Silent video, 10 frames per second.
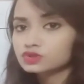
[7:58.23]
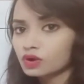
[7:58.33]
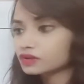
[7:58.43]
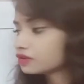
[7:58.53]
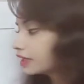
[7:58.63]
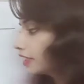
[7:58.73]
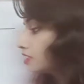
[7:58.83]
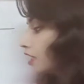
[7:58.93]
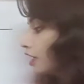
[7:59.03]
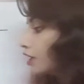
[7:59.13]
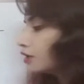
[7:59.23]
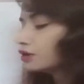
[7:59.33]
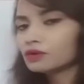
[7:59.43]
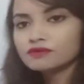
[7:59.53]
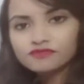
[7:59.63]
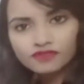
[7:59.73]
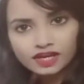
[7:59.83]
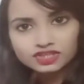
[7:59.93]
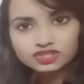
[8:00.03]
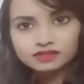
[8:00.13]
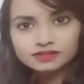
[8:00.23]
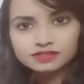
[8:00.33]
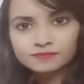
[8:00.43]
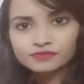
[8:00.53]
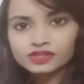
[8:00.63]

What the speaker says: tolerate room fresheners.